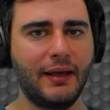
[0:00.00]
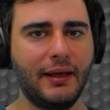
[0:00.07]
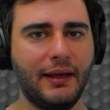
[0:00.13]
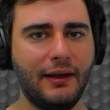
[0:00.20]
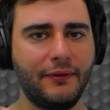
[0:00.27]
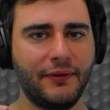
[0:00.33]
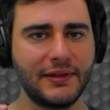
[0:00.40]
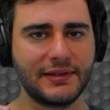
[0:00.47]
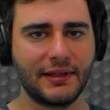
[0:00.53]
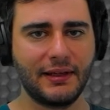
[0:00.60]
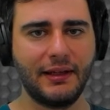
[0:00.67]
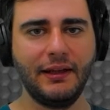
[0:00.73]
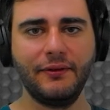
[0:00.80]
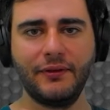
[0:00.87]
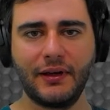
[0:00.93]
If it's an
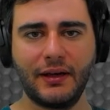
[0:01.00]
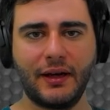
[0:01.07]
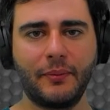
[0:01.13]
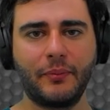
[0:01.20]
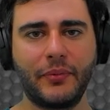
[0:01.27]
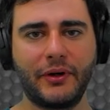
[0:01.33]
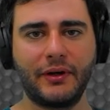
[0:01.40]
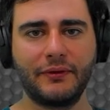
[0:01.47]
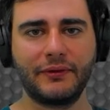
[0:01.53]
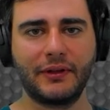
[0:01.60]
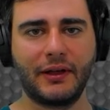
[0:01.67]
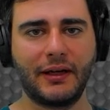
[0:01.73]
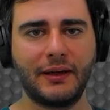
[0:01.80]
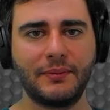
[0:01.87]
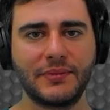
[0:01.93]
even number of
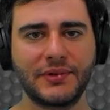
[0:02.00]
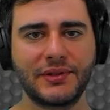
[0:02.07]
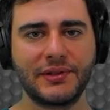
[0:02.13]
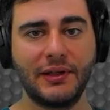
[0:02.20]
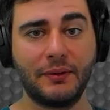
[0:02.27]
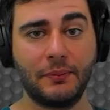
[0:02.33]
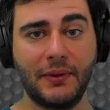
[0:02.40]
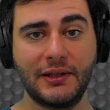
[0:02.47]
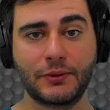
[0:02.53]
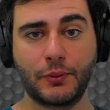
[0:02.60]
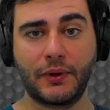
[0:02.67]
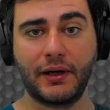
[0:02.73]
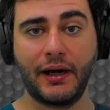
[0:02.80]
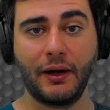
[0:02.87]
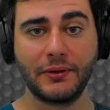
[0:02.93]
times, it means
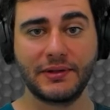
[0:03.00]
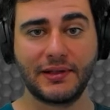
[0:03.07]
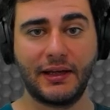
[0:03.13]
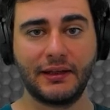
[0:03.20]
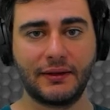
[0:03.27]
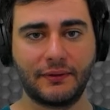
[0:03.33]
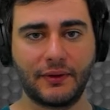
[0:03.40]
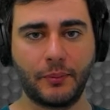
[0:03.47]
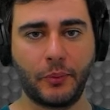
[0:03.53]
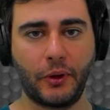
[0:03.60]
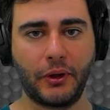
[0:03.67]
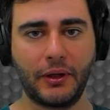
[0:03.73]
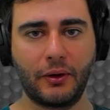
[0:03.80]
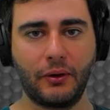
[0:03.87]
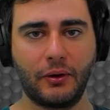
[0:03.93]
we're outside of the
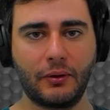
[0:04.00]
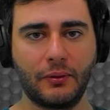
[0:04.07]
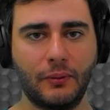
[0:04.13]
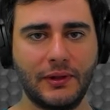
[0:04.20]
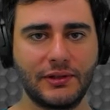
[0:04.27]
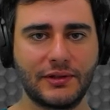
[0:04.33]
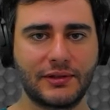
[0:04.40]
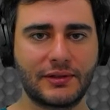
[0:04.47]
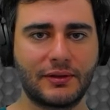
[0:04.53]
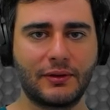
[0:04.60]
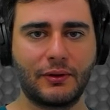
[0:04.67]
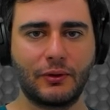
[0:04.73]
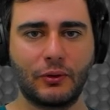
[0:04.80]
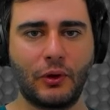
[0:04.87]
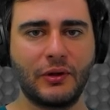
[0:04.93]
polygon. We just
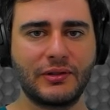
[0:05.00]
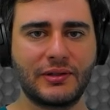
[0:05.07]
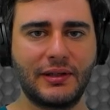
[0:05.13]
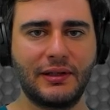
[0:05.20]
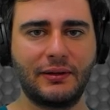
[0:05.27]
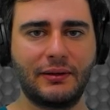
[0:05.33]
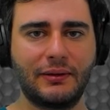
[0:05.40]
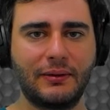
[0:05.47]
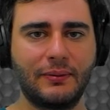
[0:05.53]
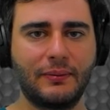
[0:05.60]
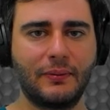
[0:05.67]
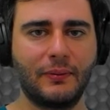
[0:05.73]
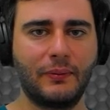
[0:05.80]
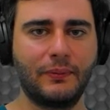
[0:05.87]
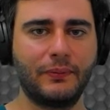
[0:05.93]
crossed it
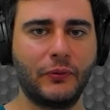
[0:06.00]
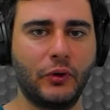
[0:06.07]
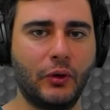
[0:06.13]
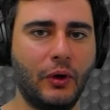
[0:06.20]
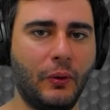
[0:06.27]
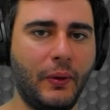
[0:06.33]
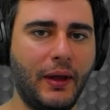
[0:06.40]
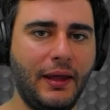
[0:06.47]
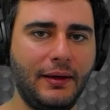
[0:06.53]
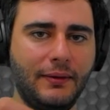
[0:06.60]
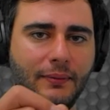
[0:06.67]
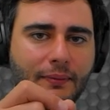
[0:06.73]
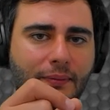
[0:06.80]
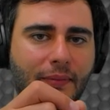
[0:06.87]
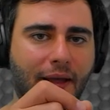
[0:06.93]
to go in
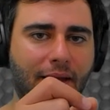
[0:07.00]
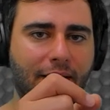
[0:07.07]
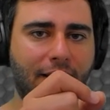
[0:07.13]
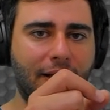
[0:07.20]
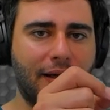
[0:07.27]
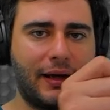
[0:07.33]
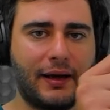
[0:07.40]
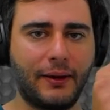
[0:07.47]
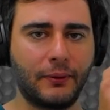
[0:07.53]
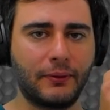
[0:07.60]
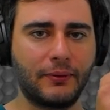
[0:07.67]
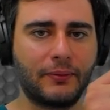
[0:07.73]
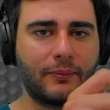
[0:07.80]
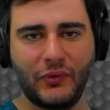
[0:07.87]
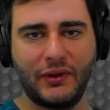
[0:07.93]
and then out.
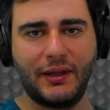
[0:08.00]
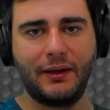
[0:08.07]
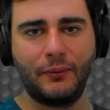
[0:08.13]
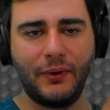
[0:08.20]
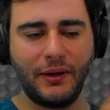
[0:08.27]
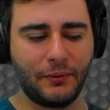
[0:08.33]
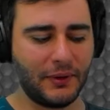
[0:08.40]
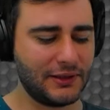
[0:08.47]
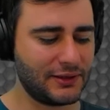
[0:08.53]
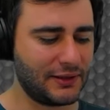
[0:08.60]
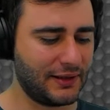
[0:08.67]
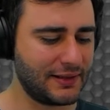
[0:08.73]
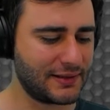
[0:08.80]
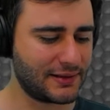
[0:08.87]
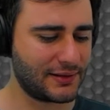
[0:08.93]
Then we reach
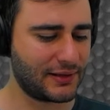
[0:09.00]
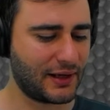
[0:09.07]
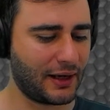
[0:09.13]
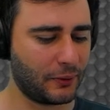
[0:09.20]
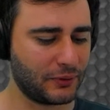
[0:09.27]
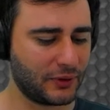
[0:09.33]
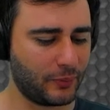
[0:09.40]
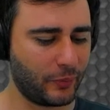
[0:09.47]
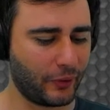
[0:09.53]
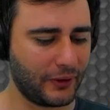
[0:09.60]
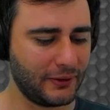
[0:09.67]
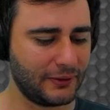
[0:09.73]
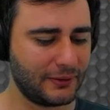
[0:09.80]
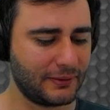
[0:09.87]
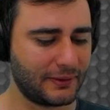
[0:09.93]
this outer
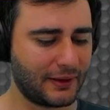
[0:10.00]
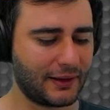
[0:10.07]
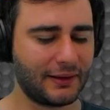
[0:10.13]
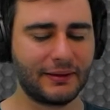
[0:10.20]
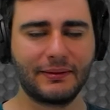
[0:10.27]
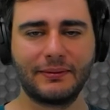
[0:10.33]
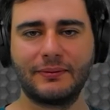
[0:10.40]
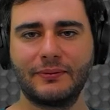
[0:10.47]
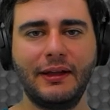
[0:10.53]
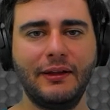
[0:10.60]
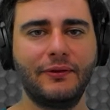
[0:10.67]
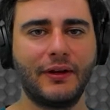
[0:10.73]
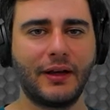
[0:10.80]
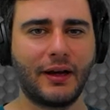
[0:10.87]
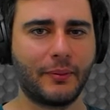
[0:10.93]
point, an
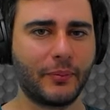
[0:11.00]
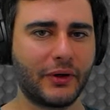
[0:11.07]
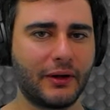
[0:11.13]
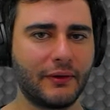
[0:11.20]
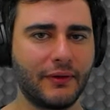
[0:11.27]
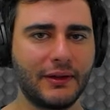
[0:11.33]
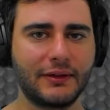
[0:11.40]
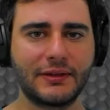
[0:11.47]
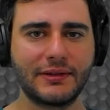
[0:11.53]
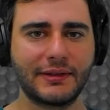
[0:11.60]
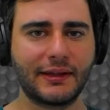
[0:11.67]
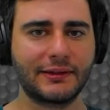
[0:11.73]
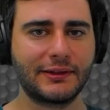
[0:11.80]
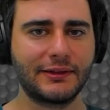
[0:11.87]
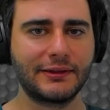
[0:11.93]
even number of
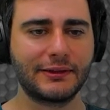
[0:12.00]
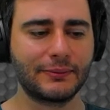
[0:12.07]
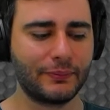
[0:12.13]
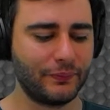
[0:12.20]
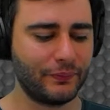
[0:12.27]
intersections.